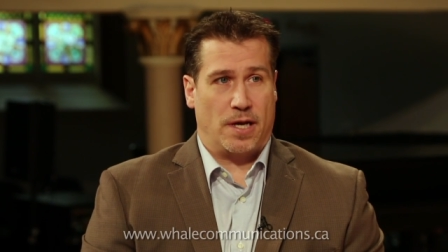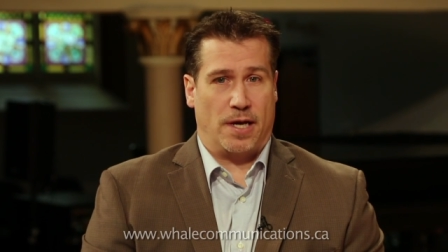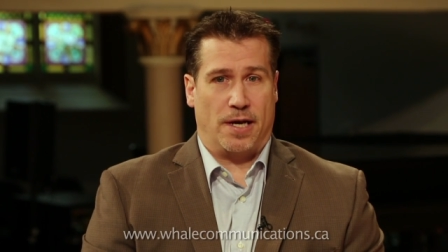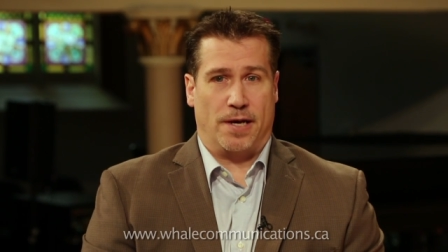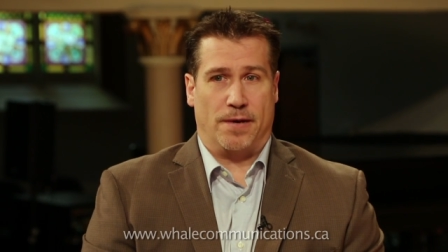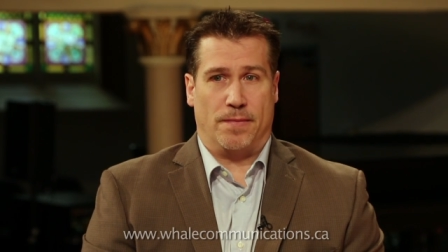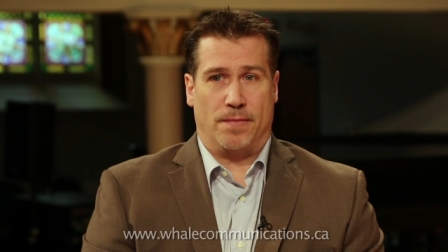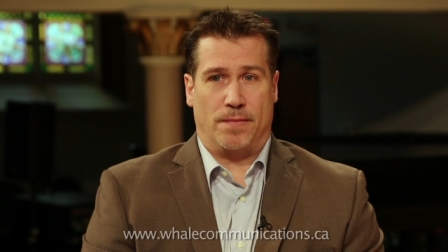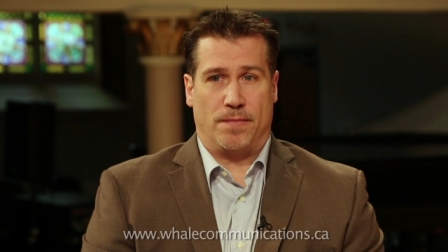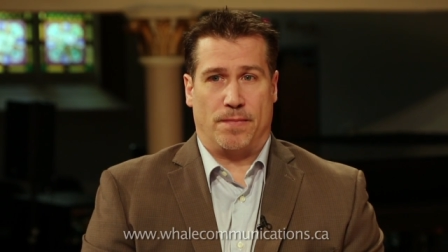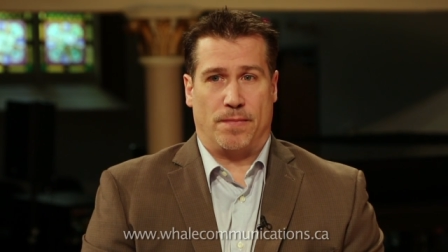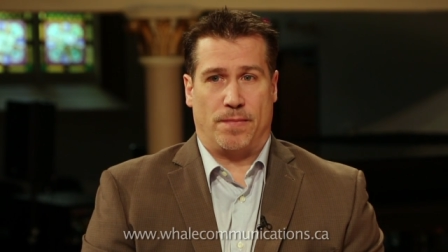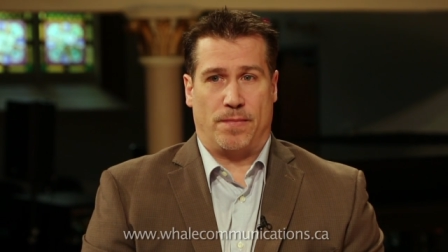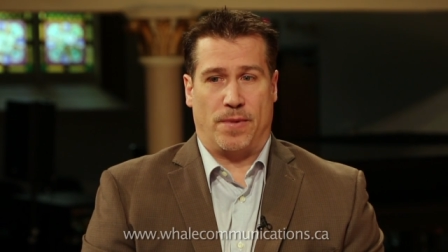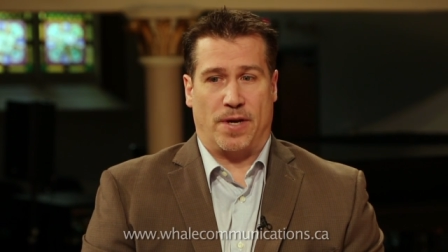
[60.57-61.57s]
Um,
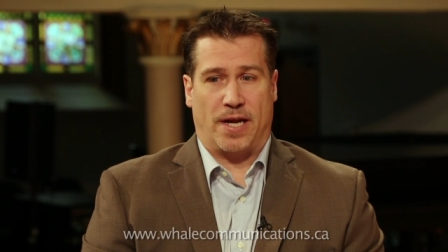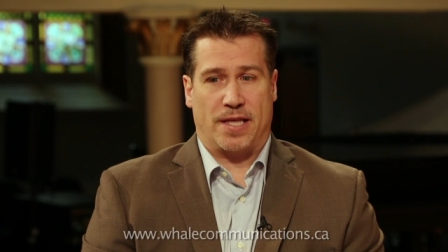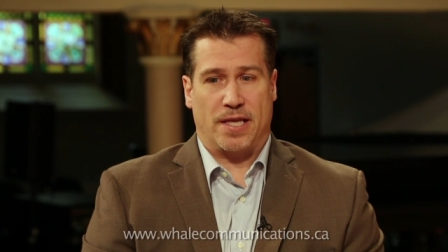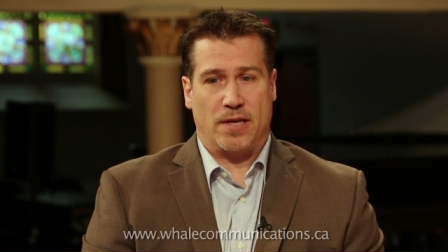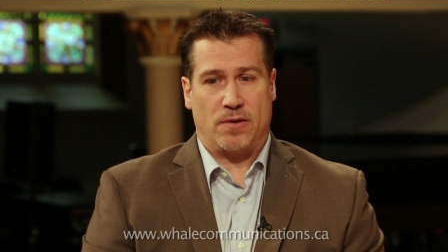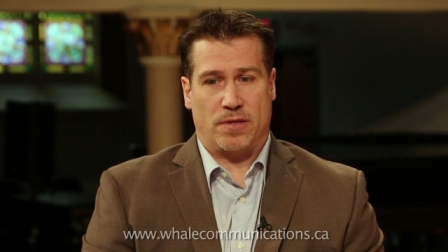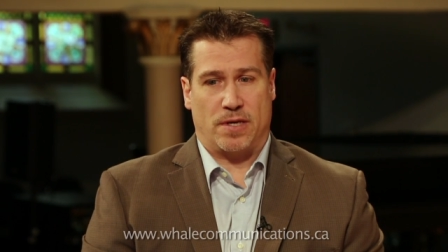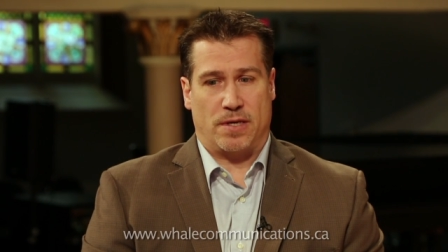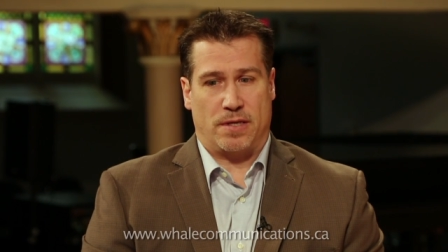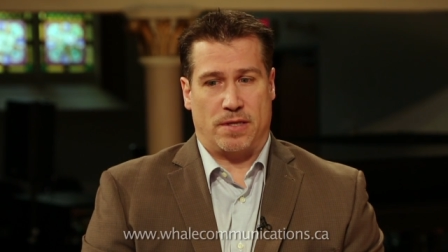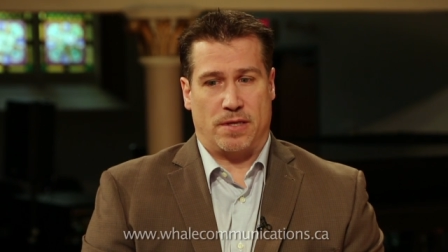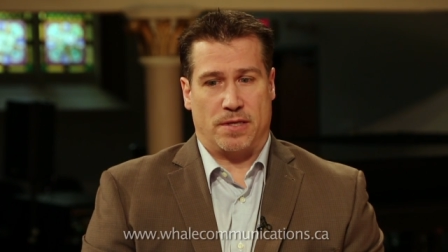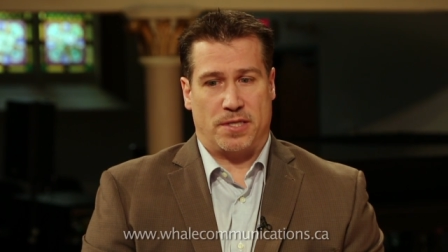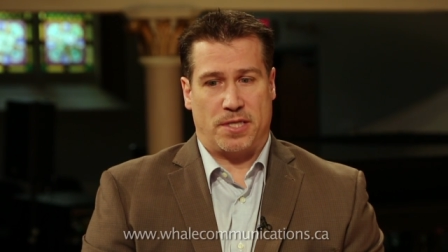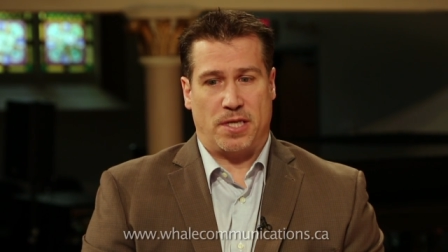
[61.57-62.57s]
but I think the,
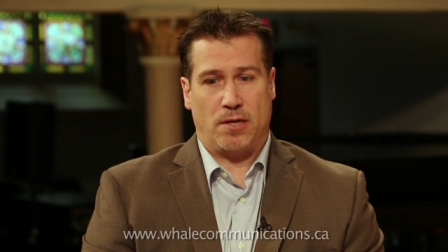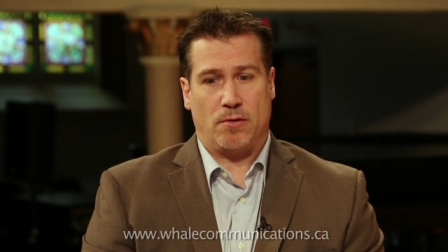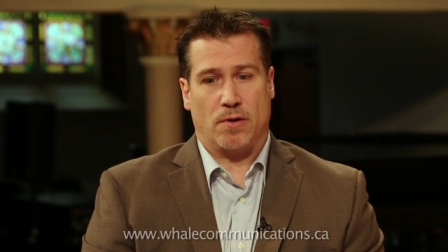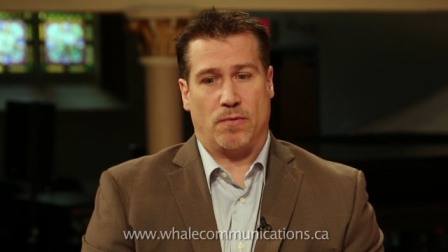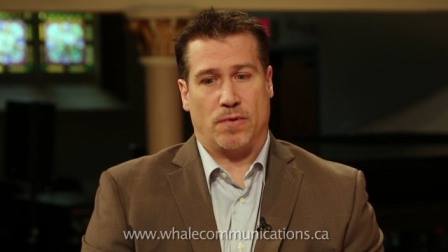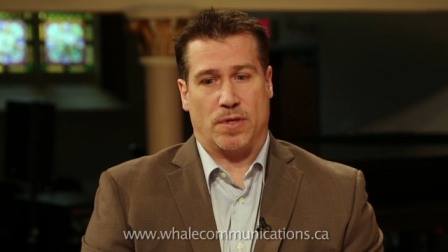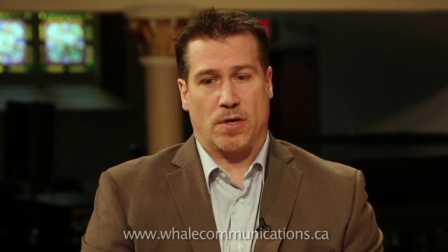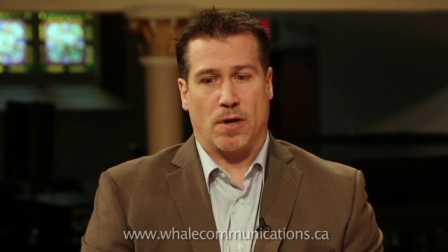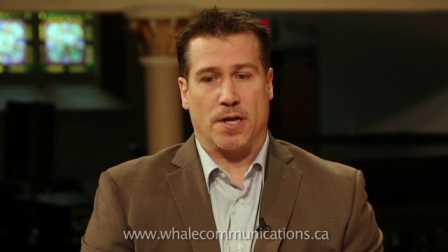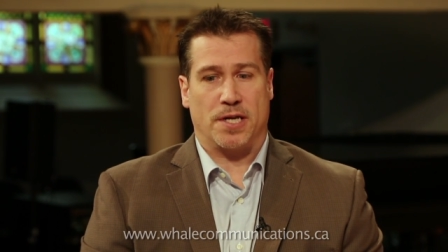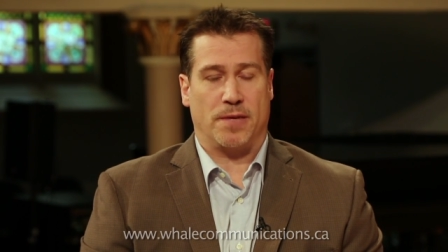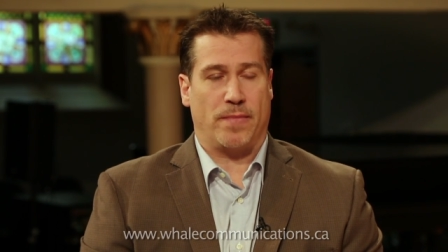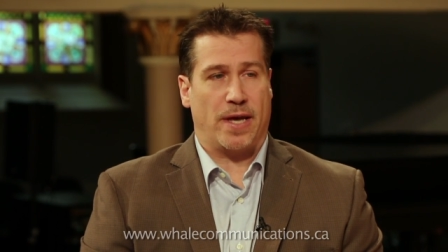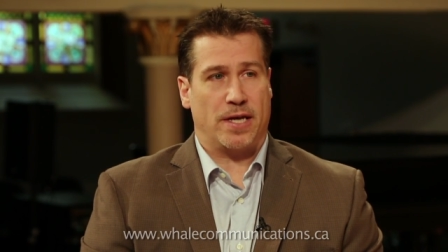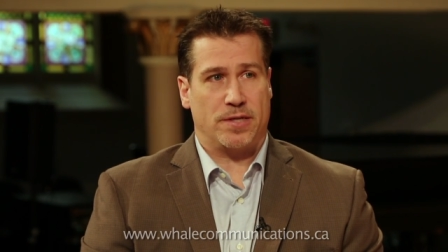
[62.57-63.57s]
the secret with
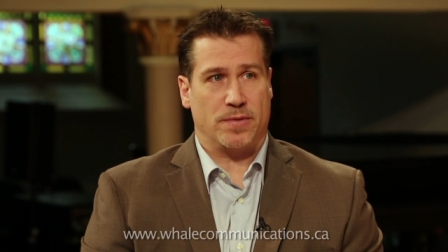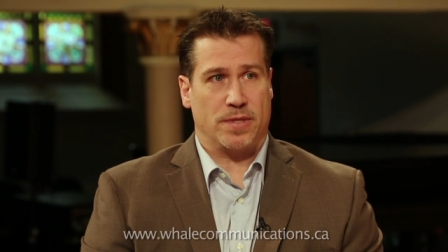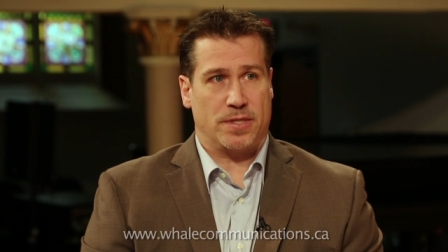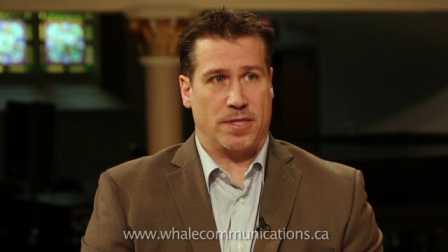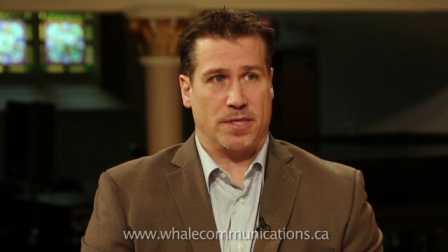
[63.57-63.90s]
content management